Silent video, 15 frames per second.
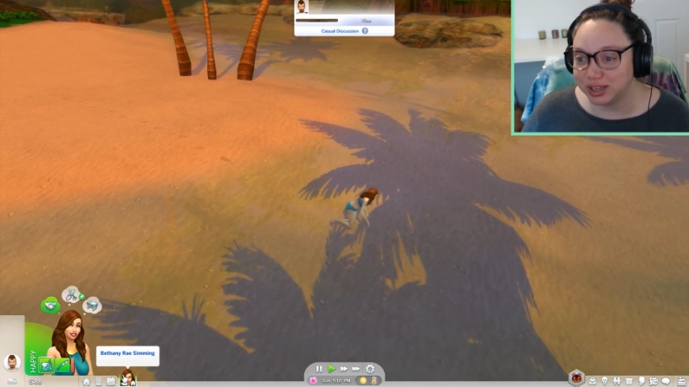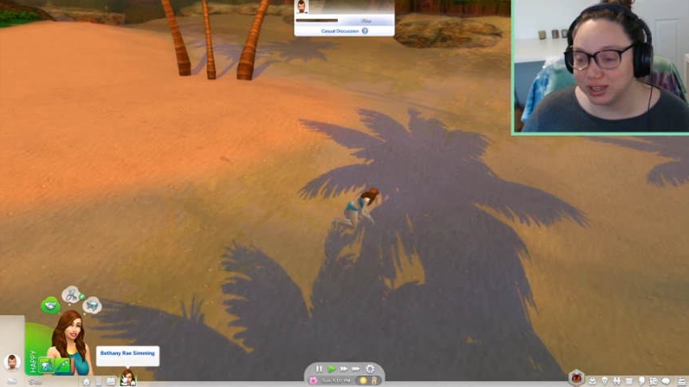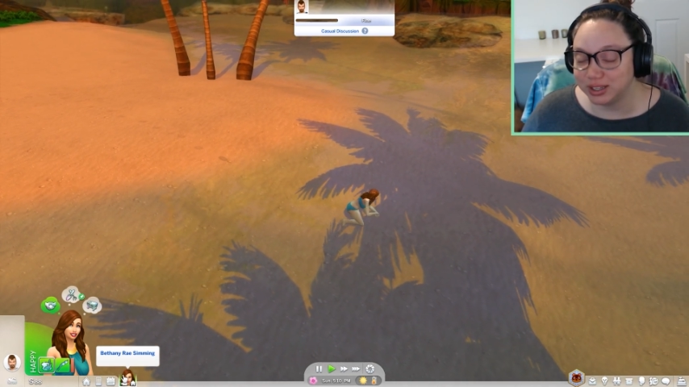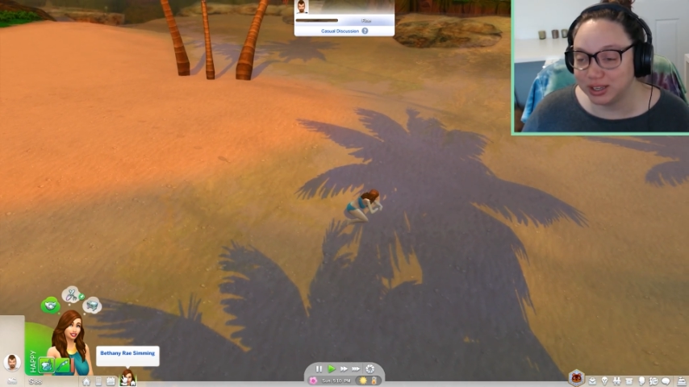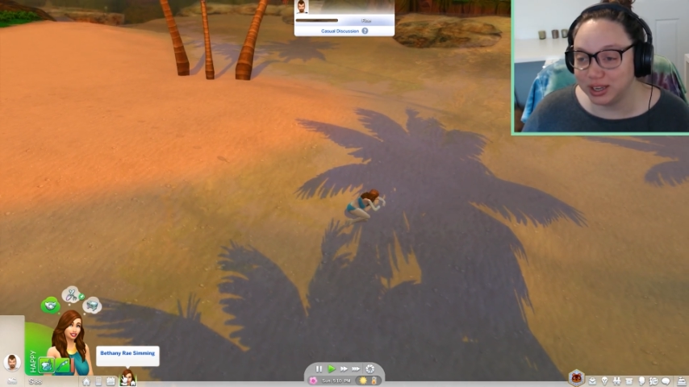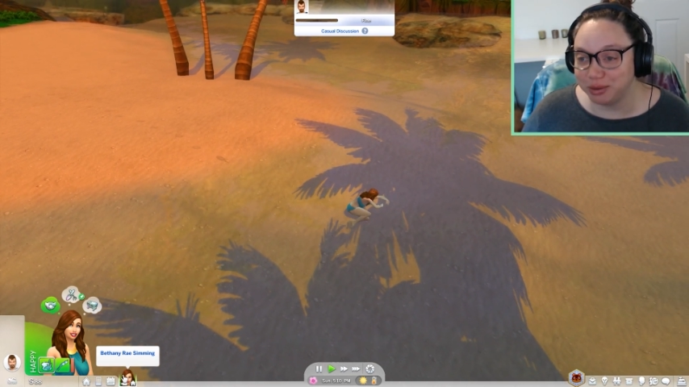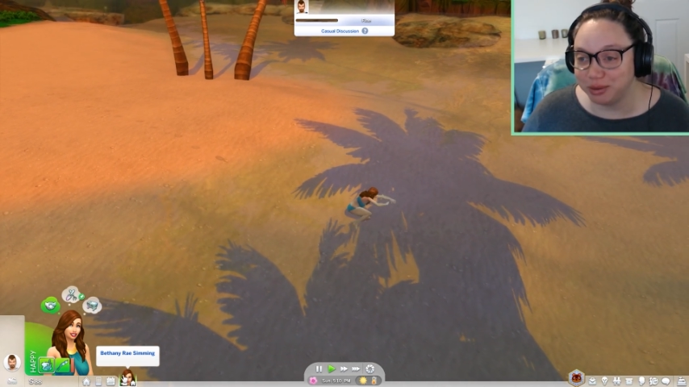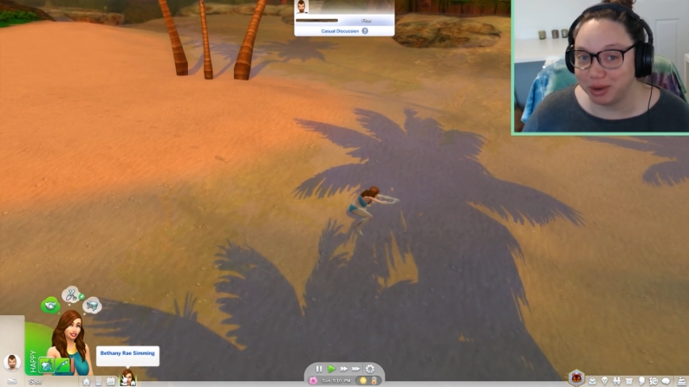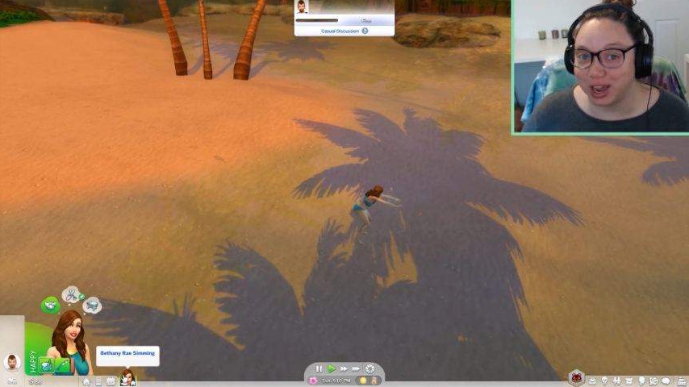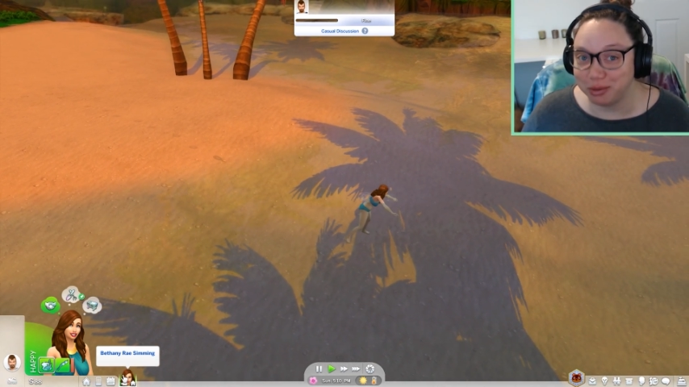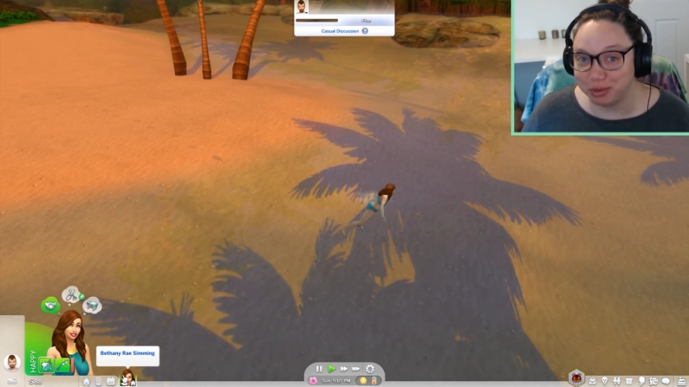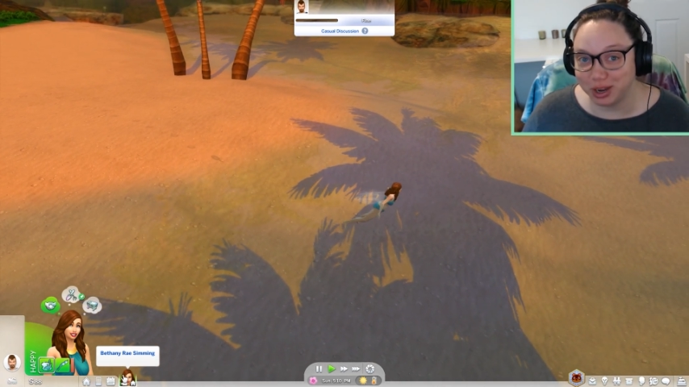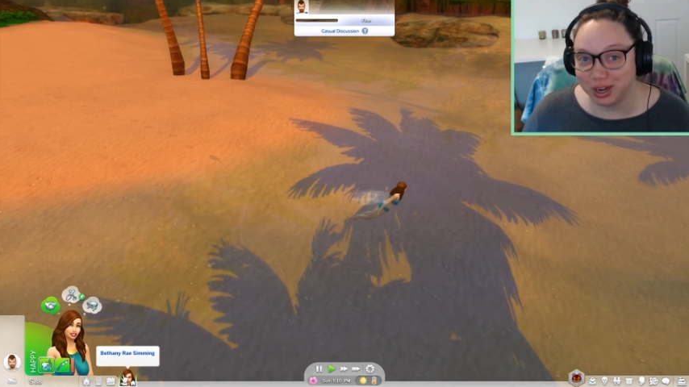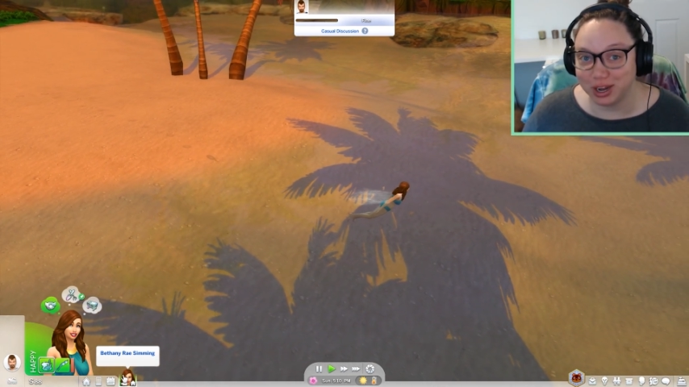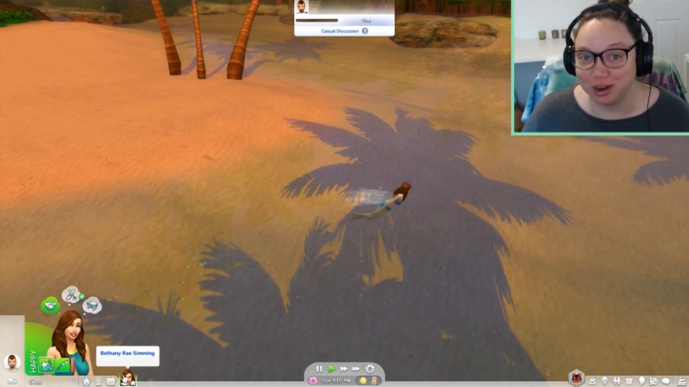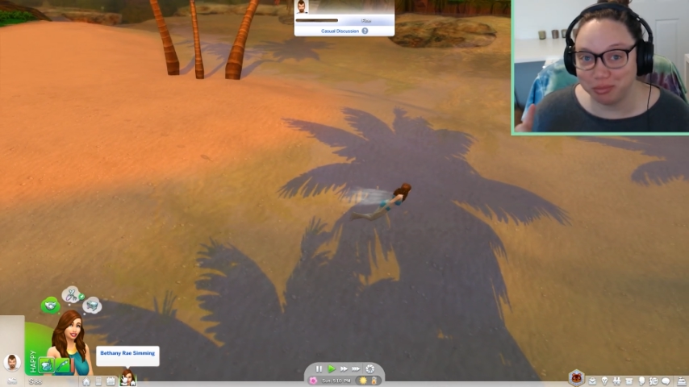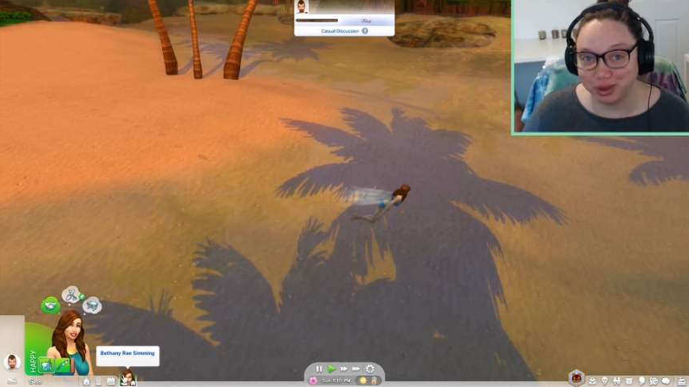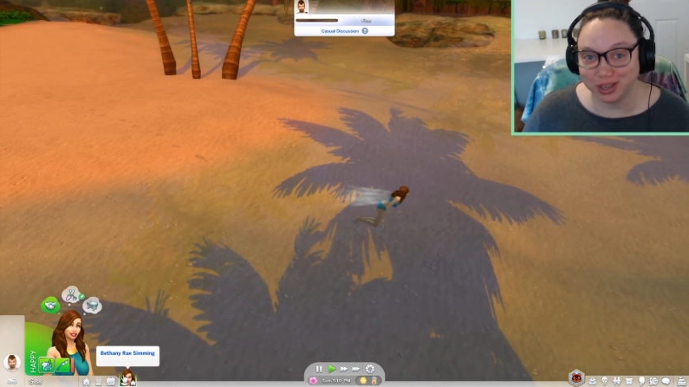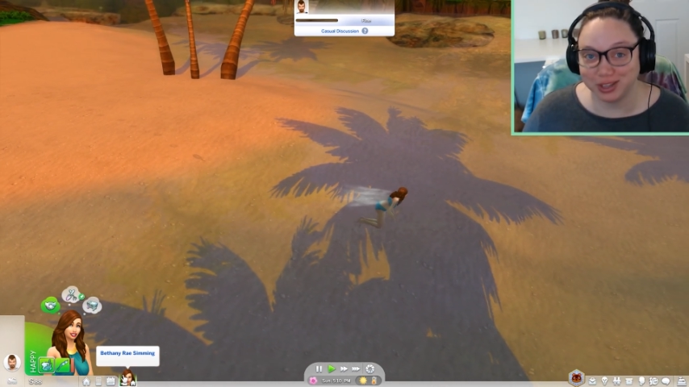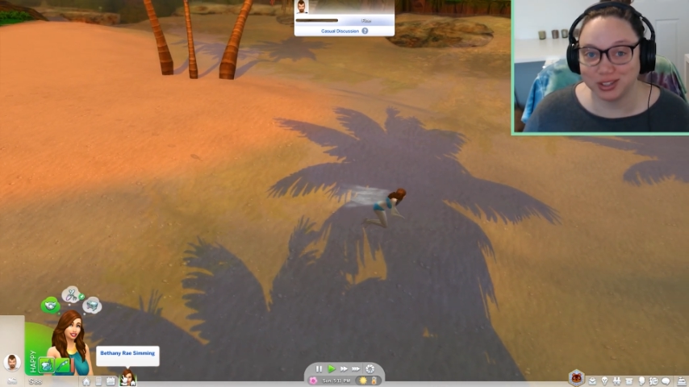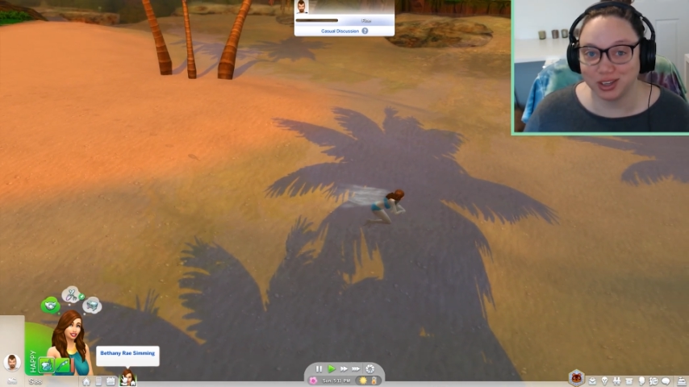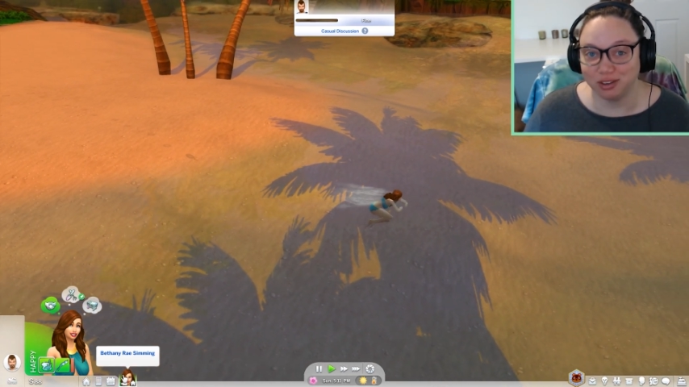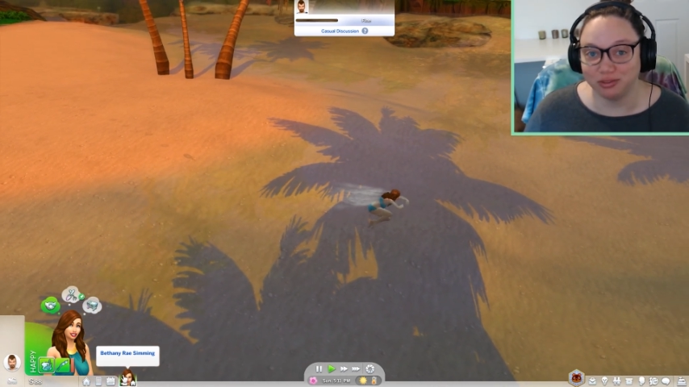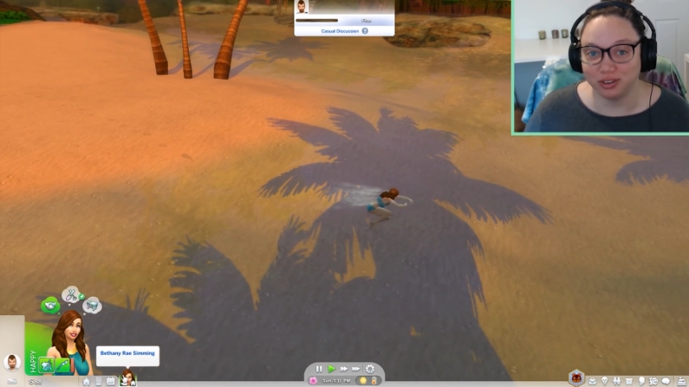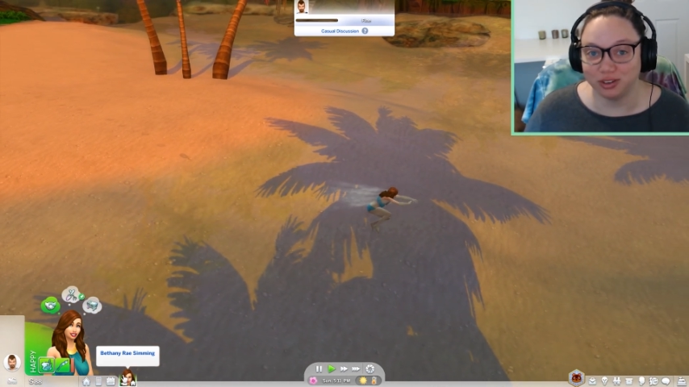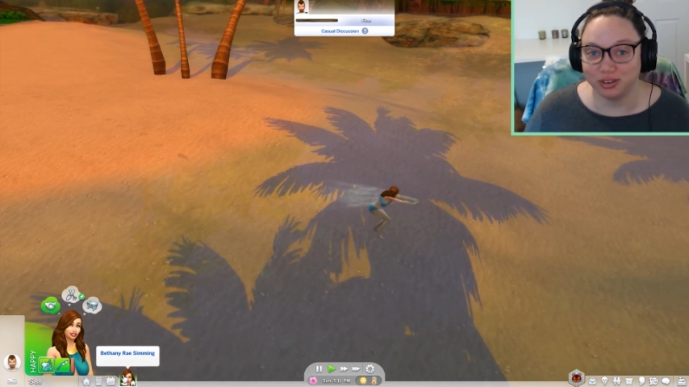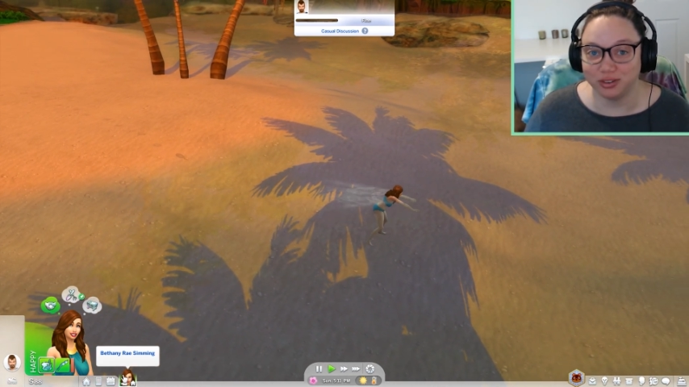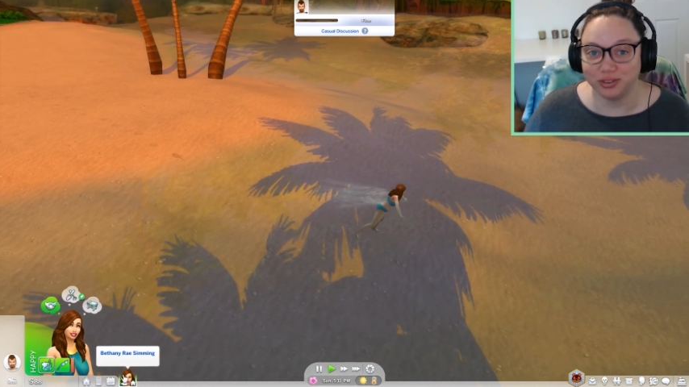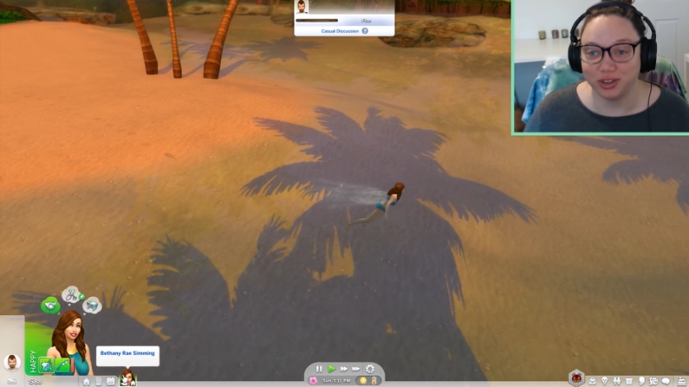in my opinion, based off of